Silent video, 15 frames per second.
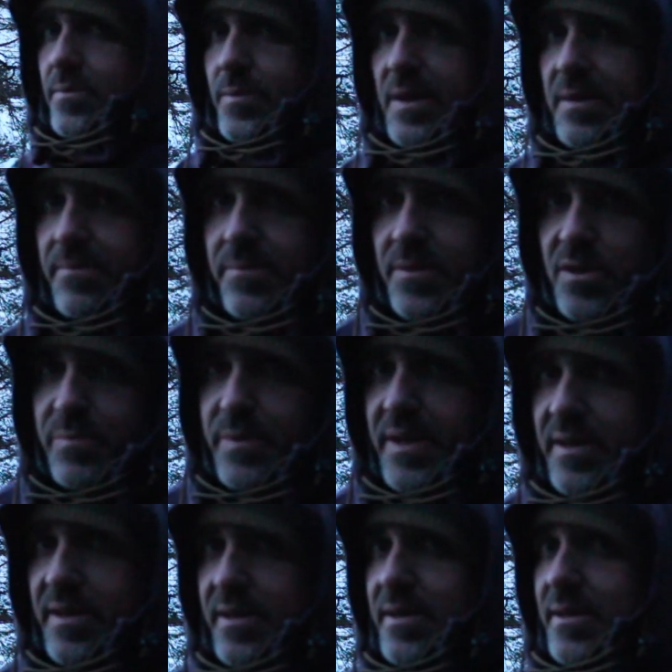Well, it's
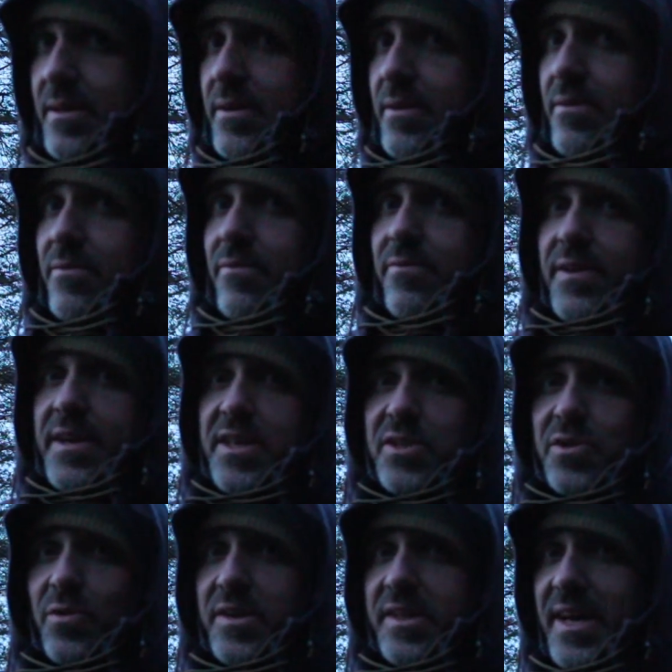been a funny
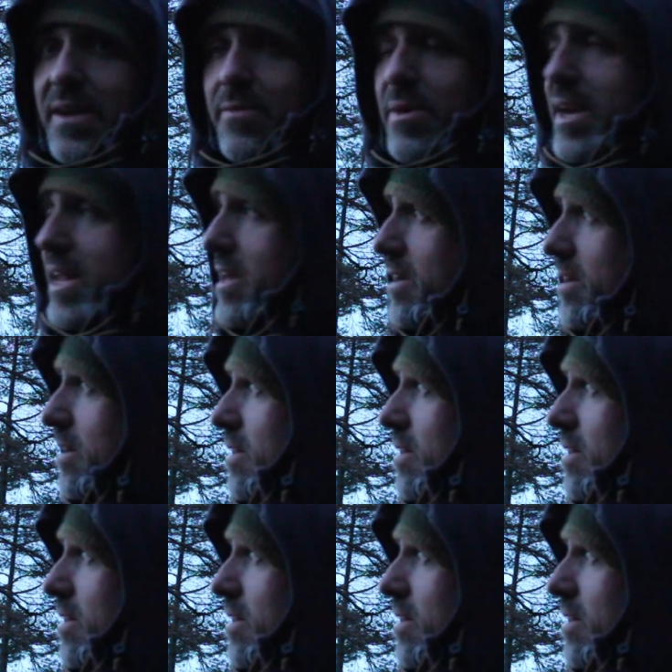sort of day really,